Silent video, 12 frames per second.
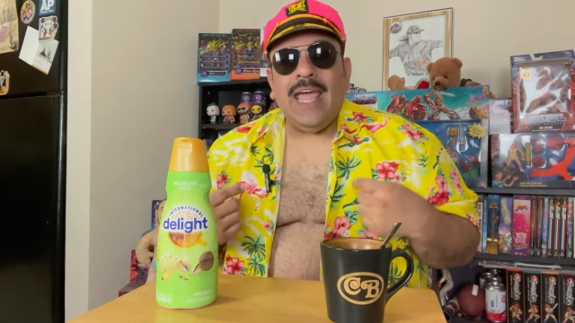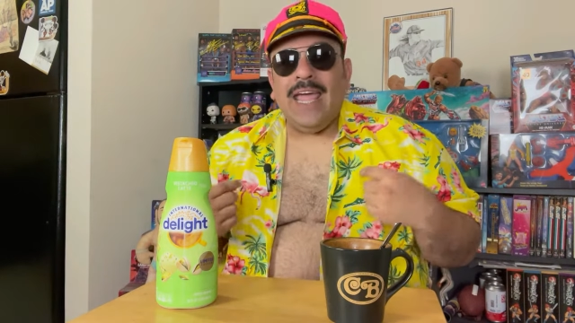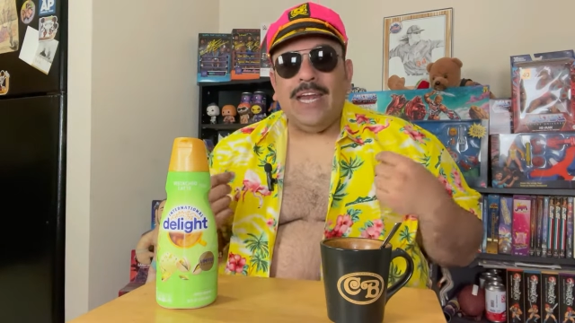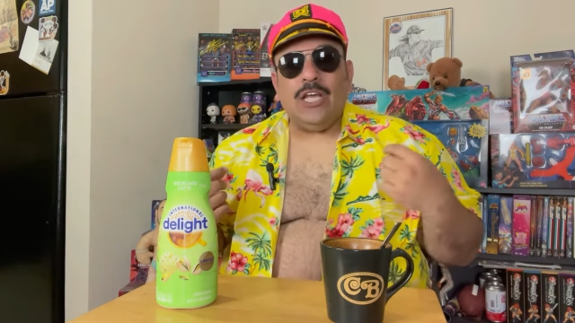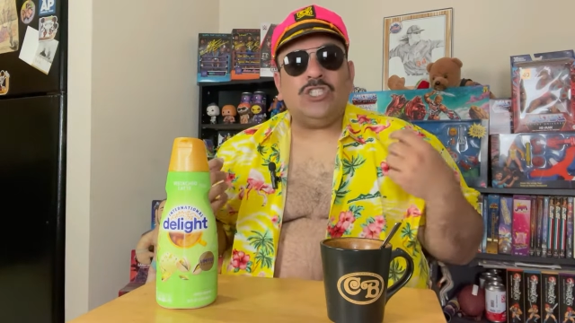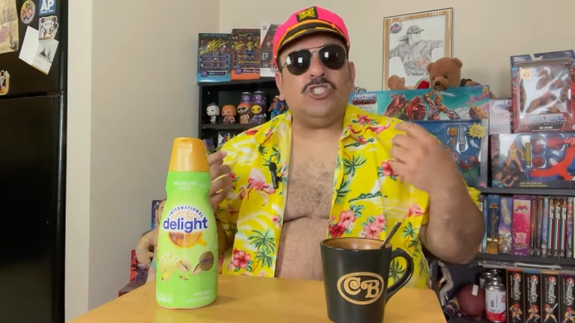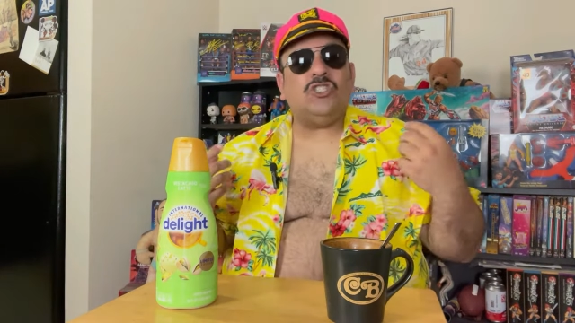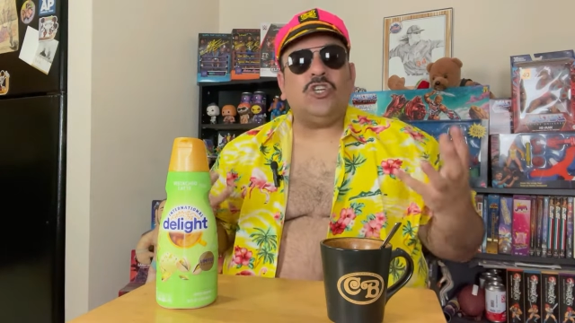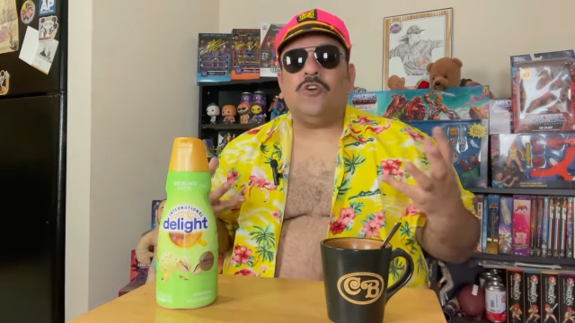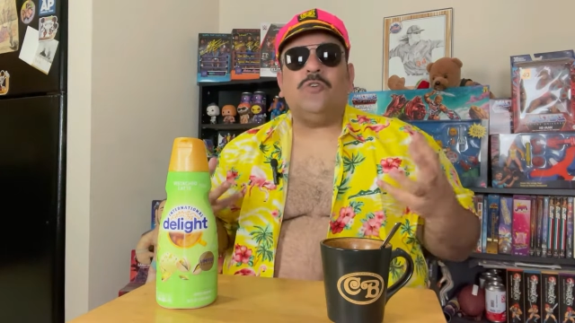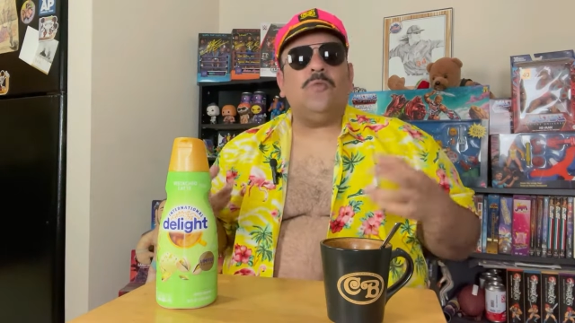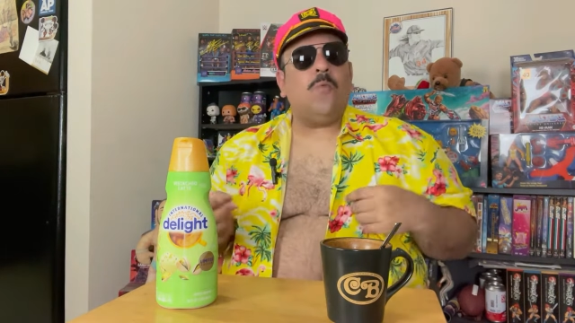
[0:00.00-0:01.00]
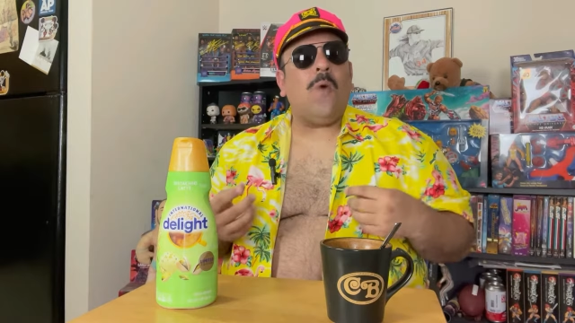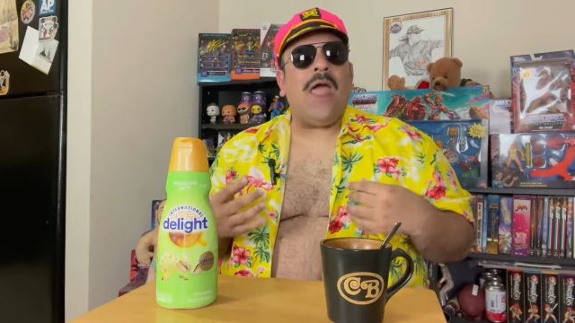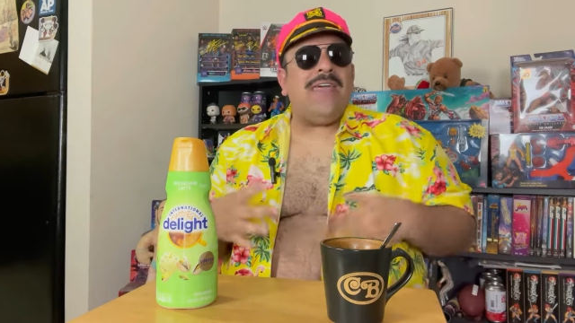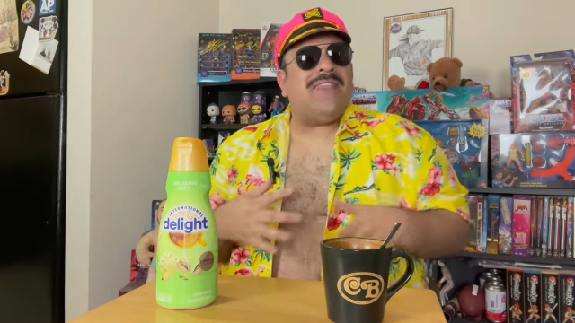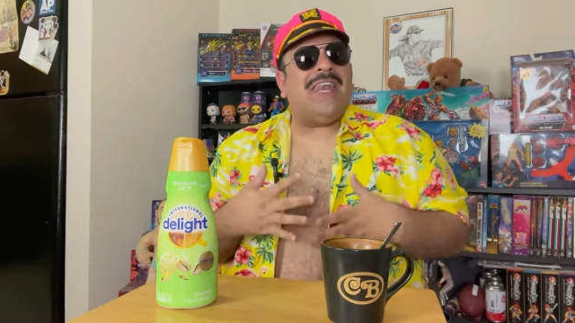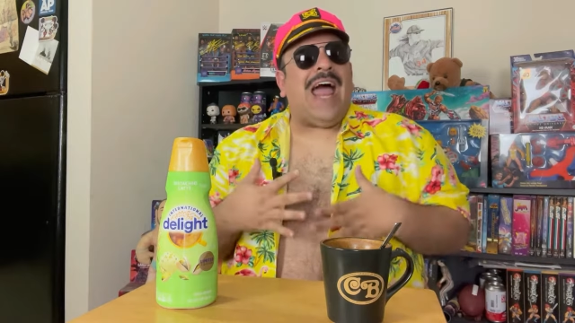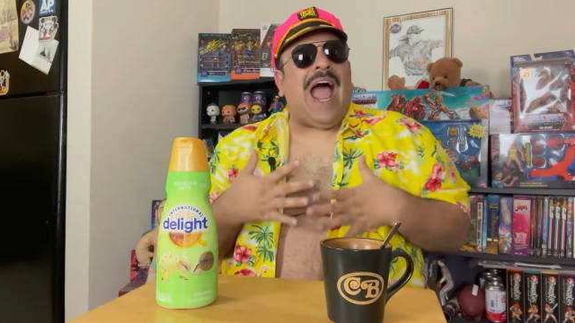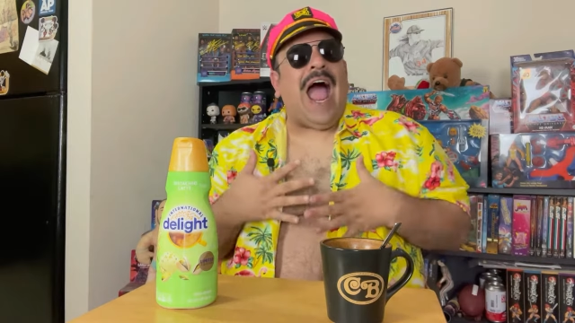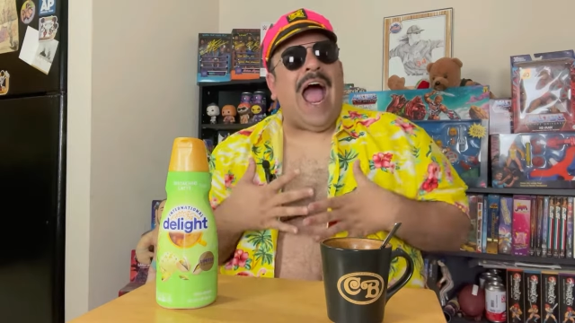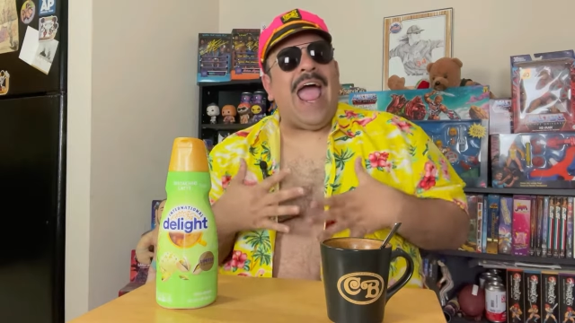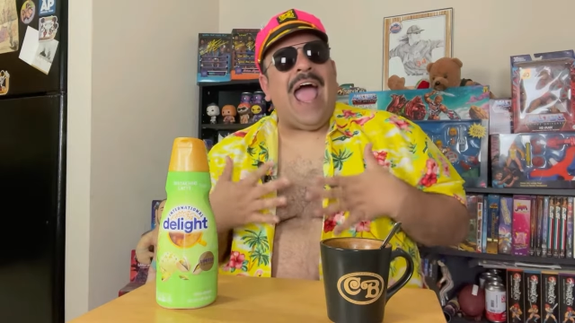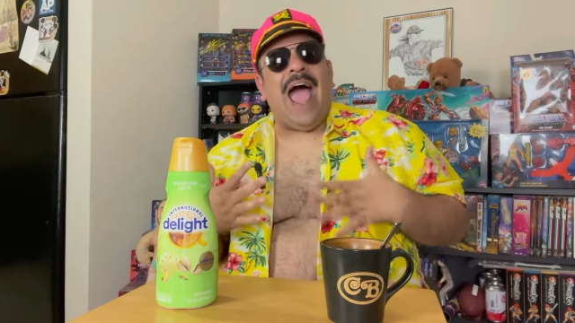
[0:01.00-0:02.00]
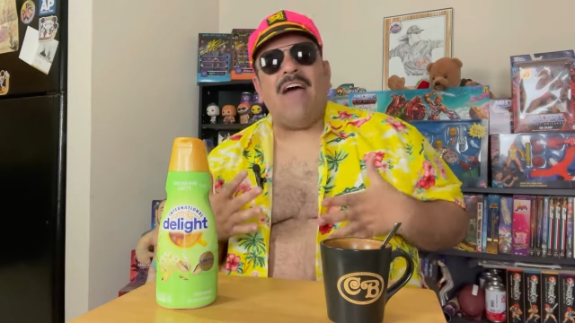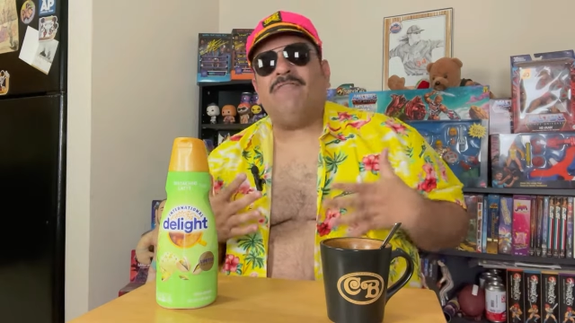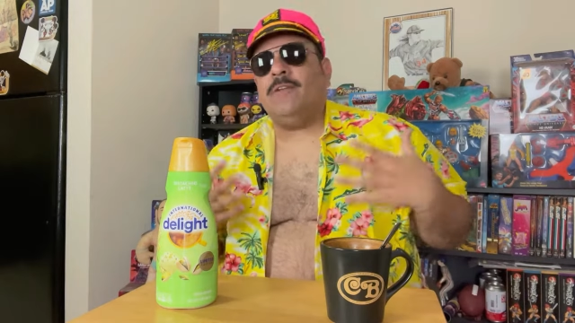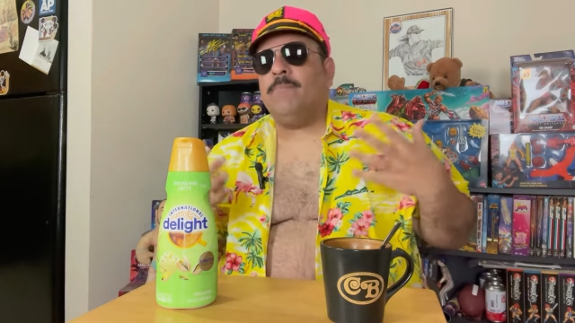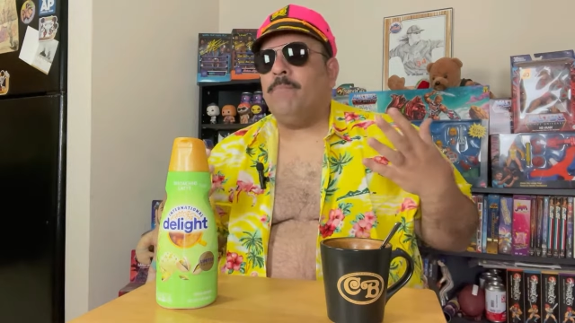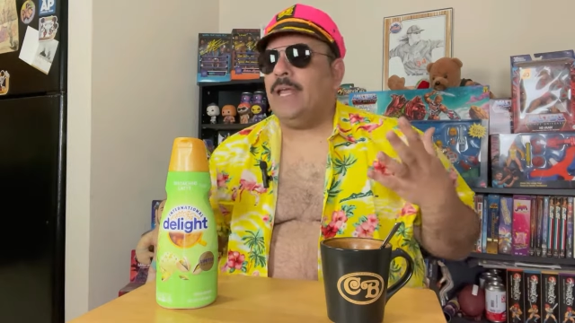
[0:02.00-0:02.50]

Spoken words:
in a certain way that I haven't